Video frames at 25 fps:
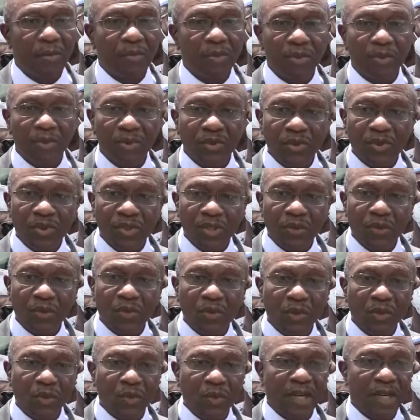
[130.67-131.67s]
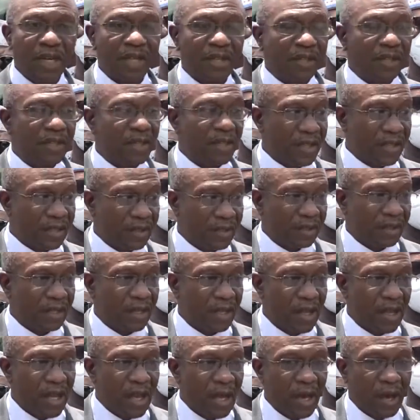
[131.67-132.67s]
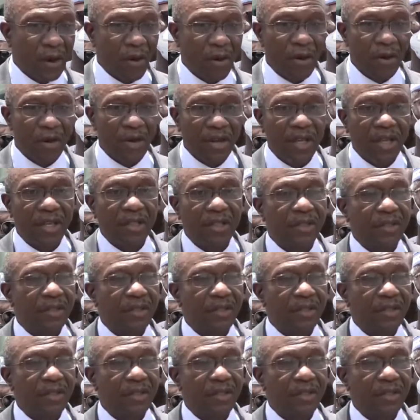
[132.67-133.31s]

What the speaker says: about producing what we can eat or